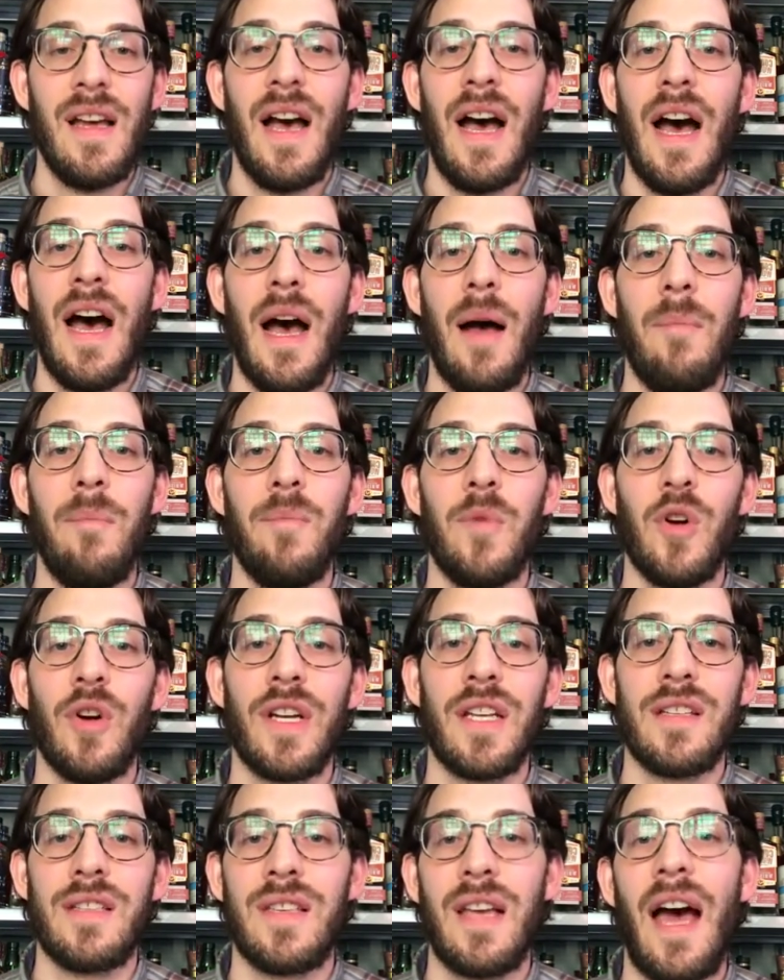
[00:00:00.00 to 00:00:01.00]

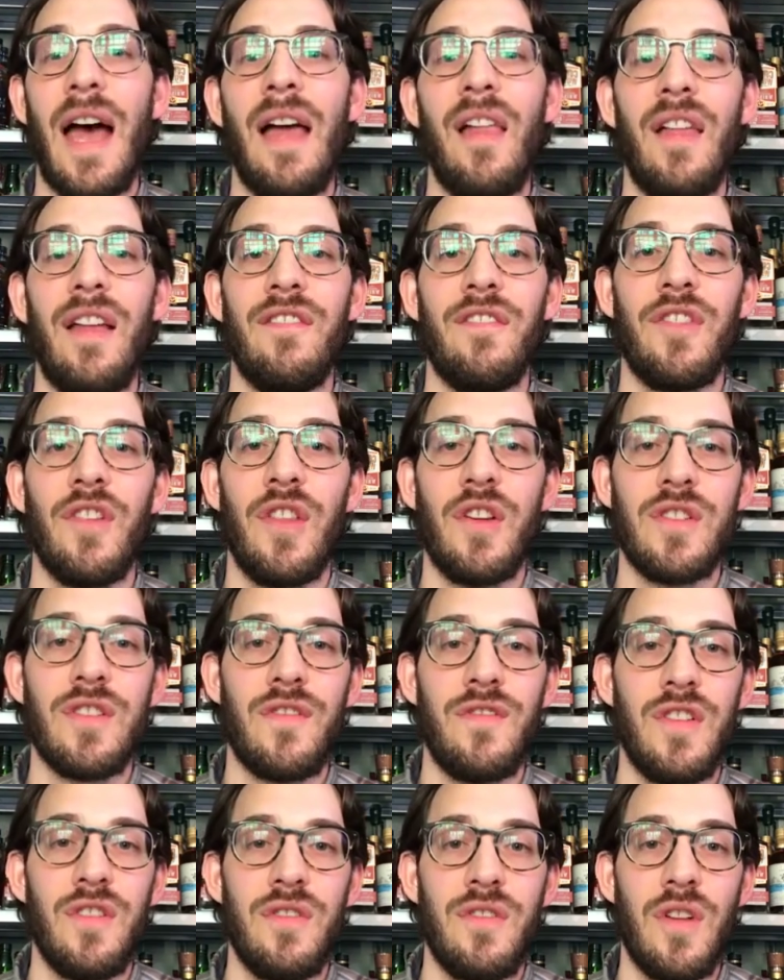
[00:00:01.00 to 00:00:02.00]
Orcas Island, for those
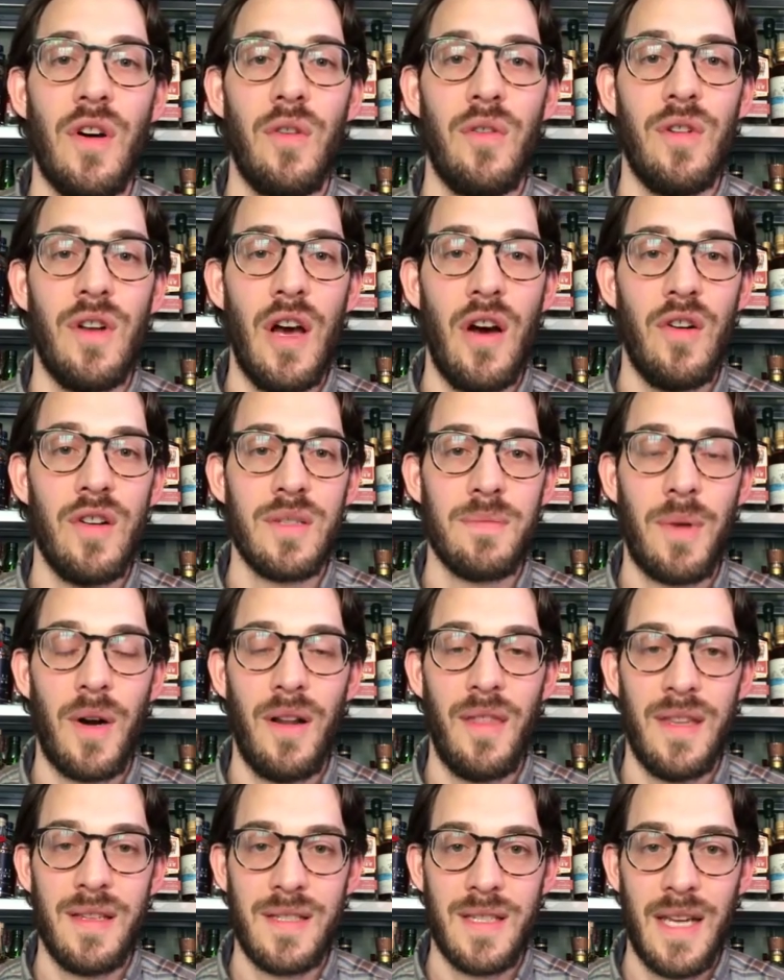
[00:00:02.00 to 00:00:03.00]
of you who don't know, is
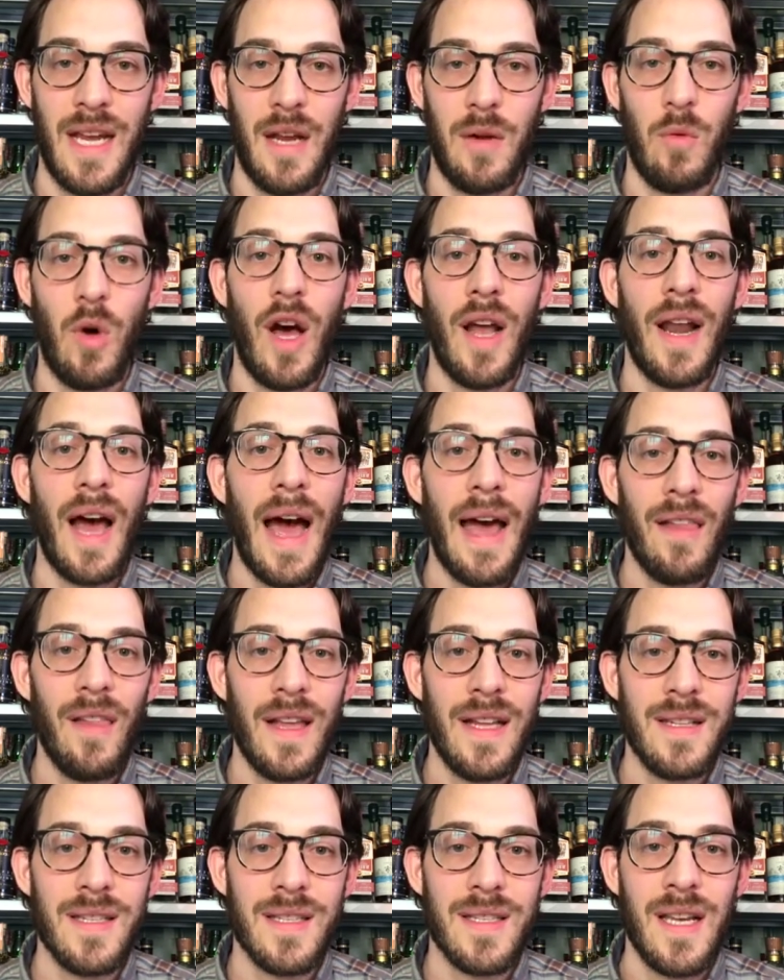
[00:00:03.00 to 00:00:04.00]
part of the San Juan
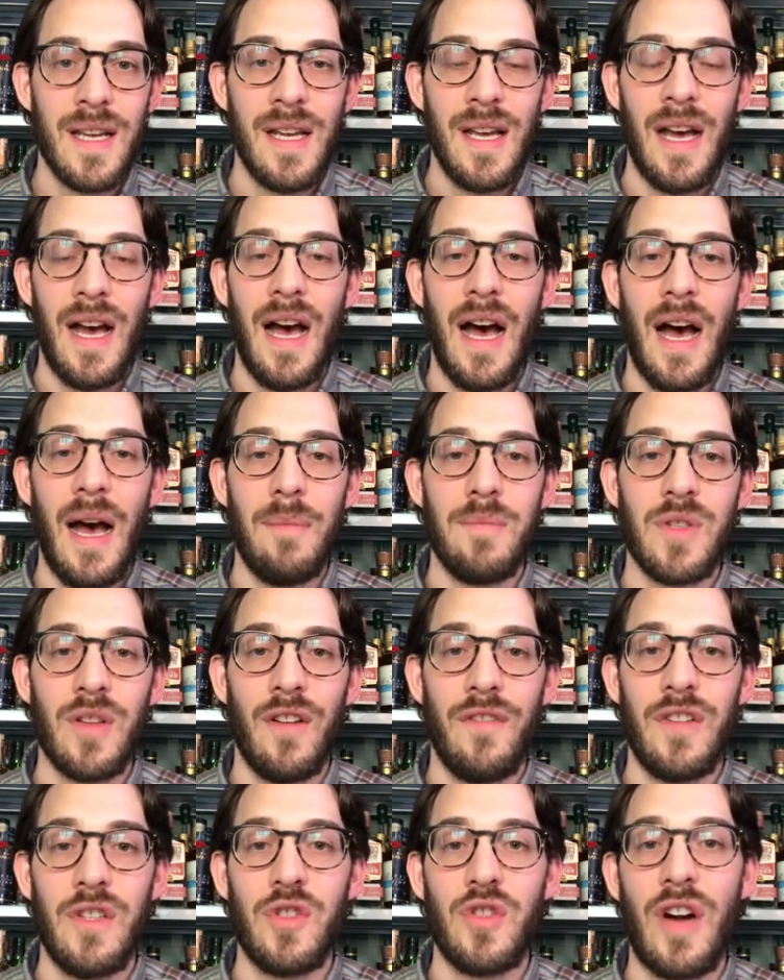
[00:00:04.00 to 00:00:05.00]
Islands. So
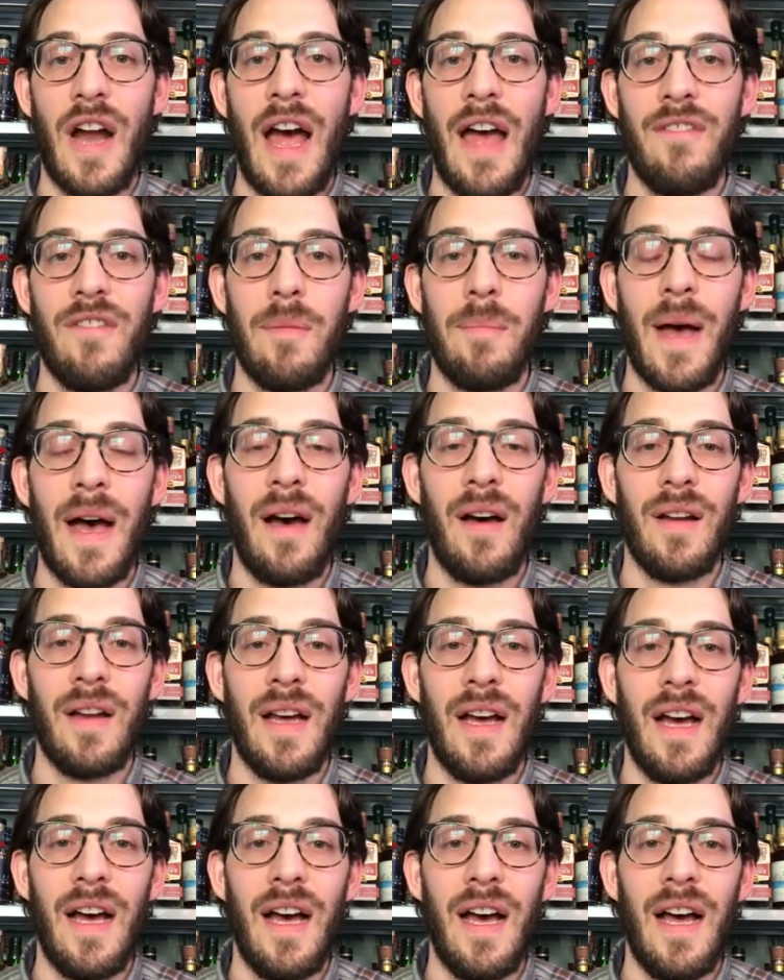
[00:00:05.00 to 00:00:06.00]
if you drive about
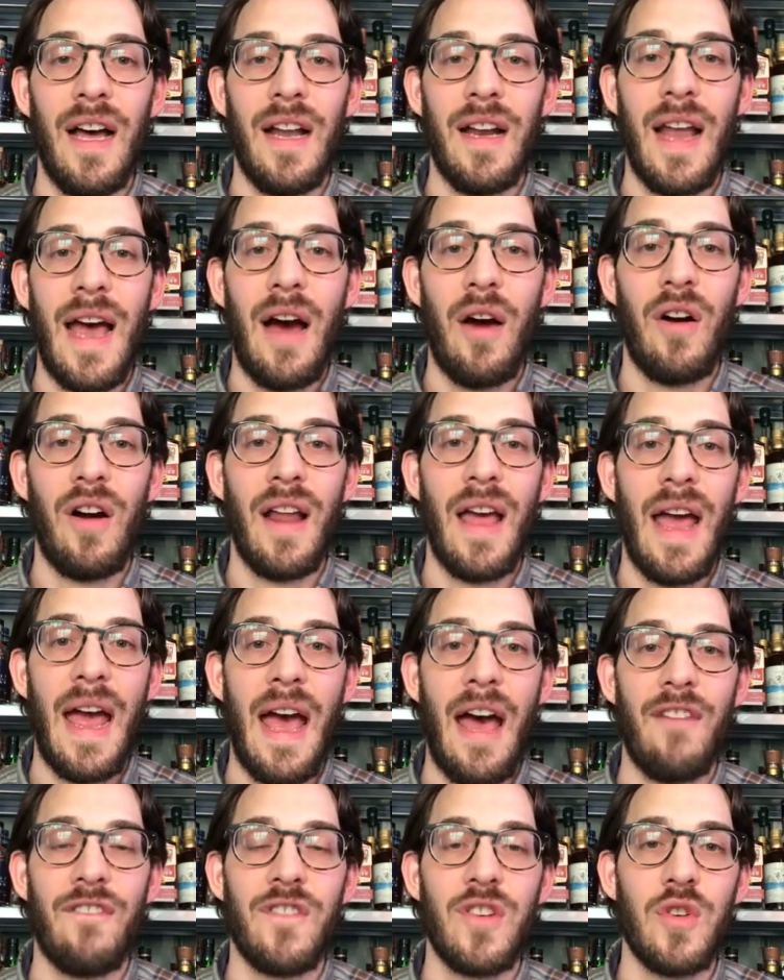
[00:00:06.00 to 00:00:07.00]
an hour and a
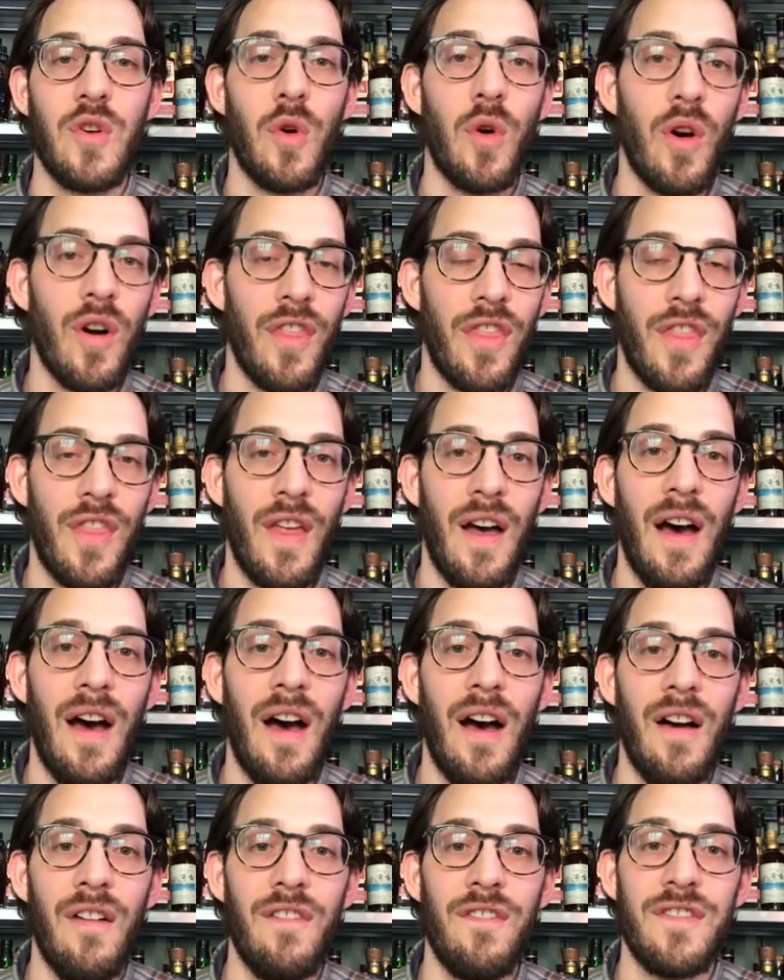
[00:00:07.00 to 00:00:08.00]
half north
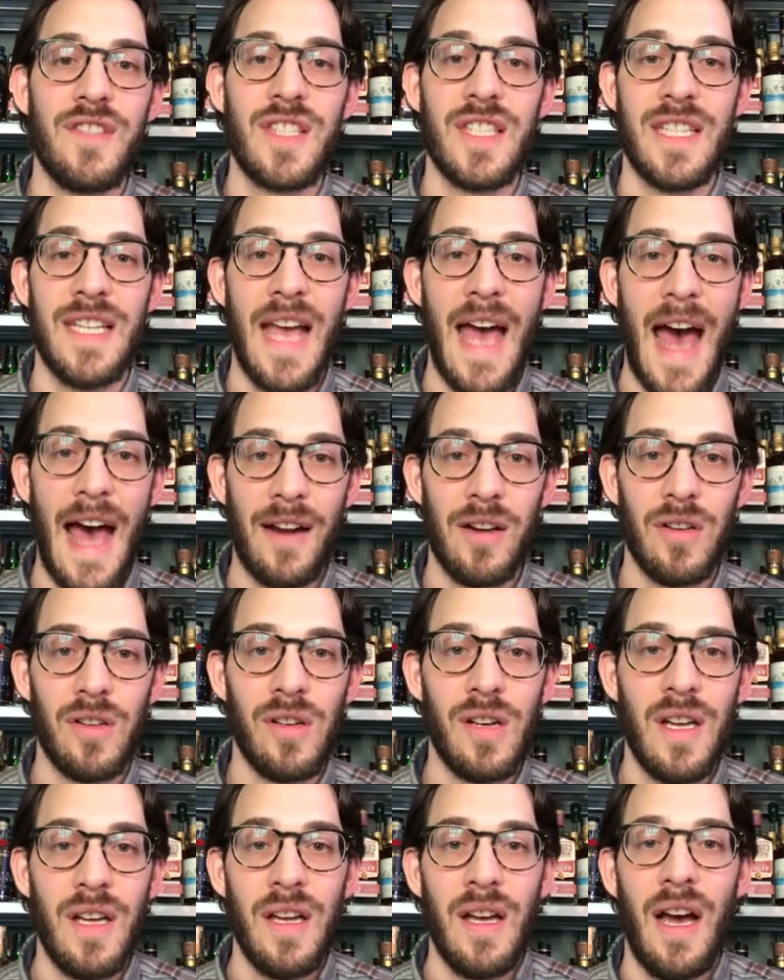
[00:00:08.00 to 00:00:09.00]
of
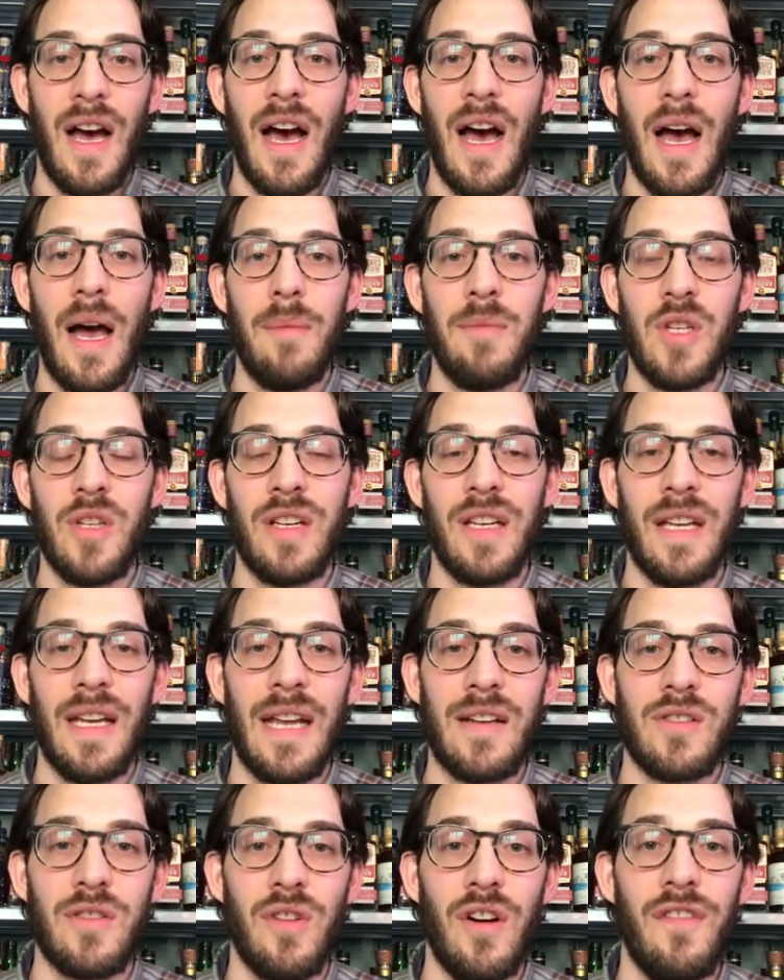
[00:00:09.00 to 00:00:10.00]
Seattle, you can
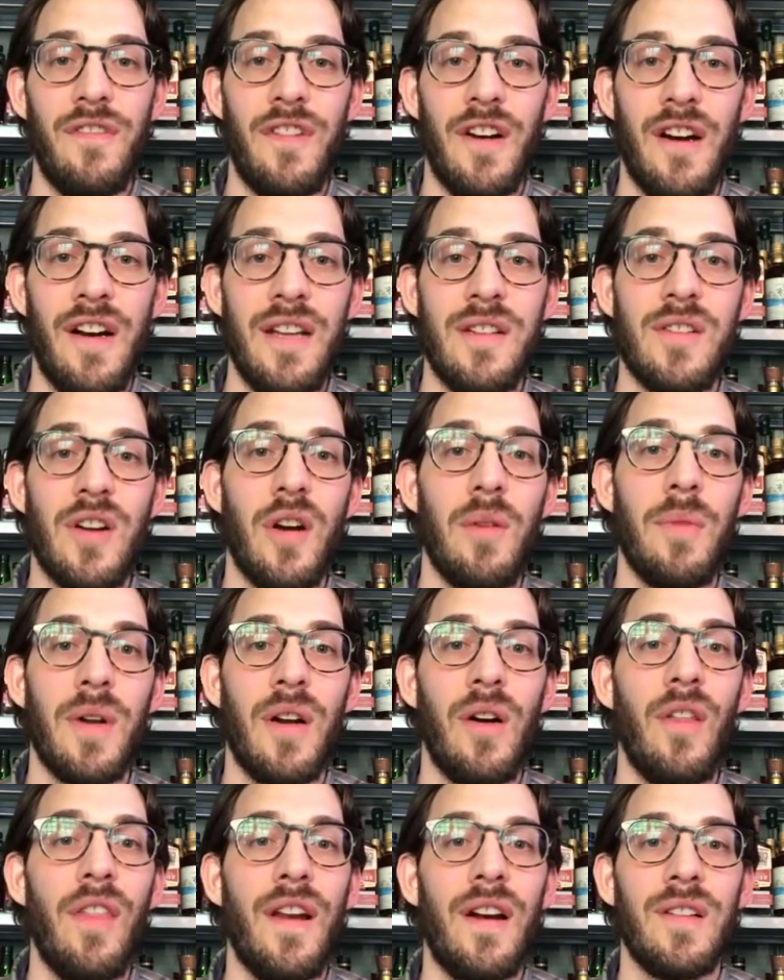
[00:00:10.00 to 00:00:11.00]
get to a ferry
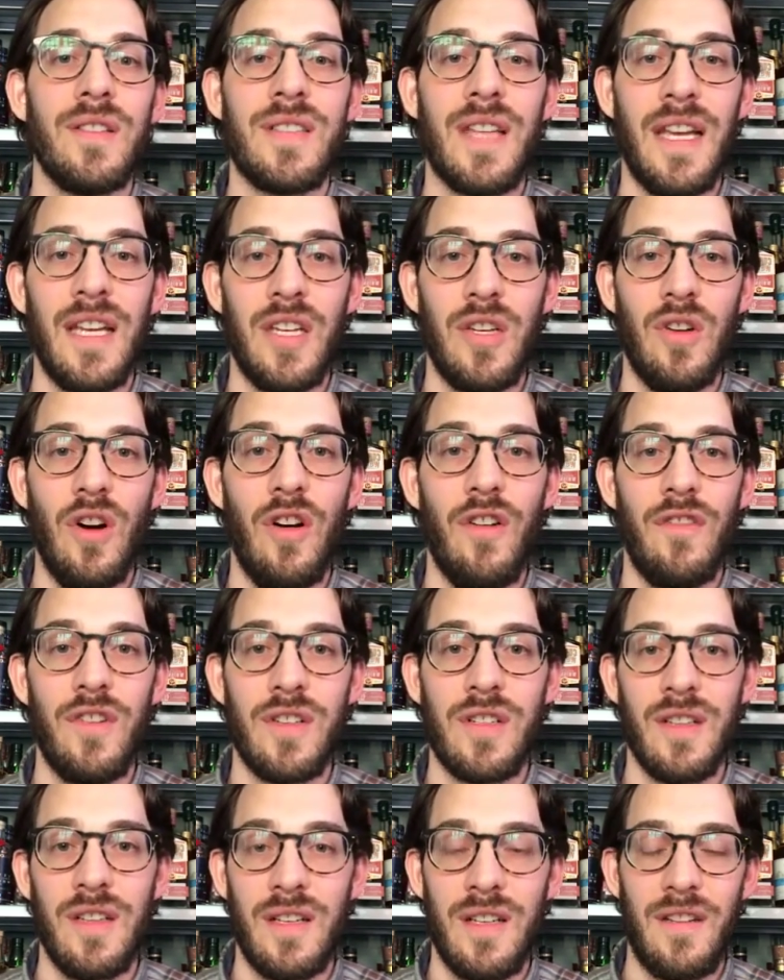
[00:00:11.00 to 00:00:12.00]
terminal that'll take you over
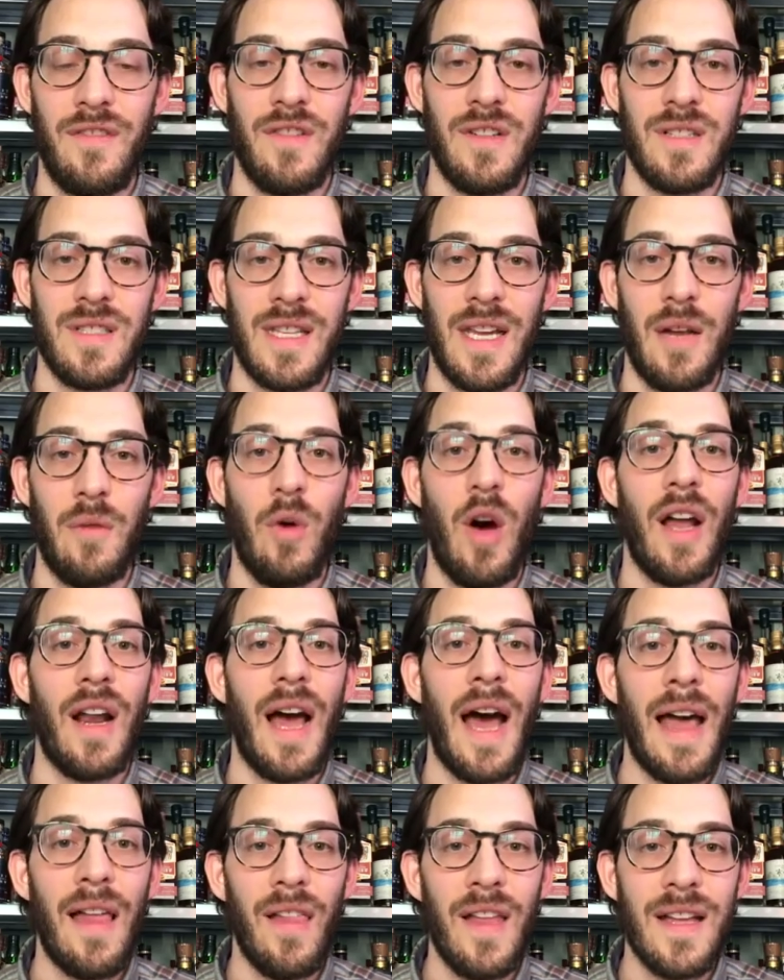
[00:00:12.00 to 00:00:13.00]
to the different San Juan
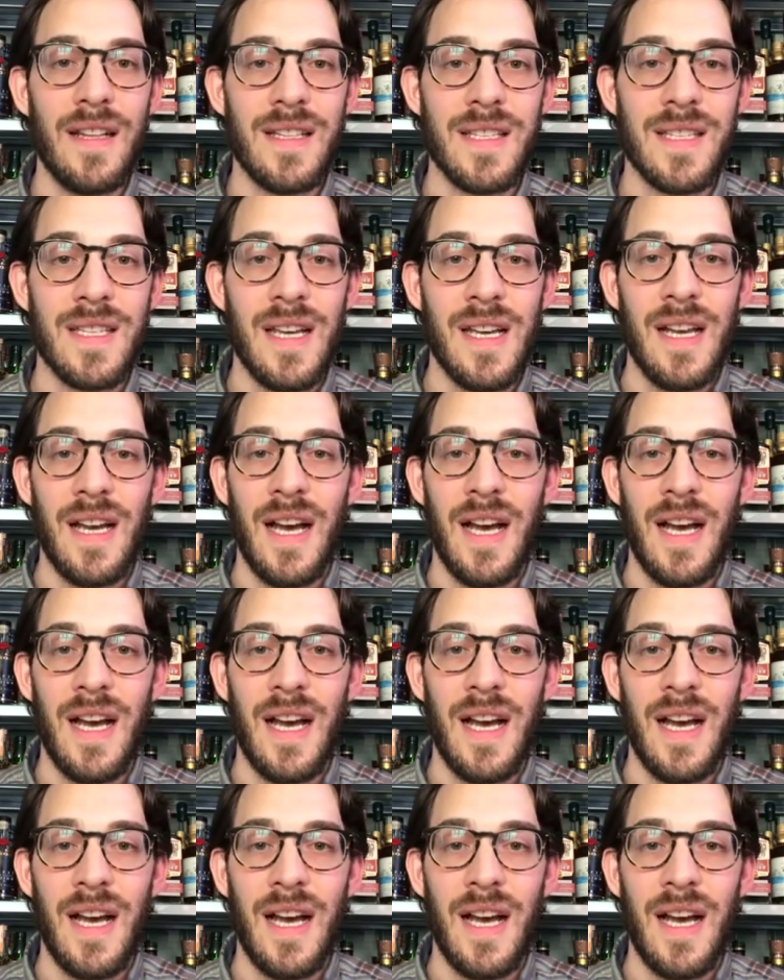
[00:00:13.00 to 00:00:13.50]
Islands.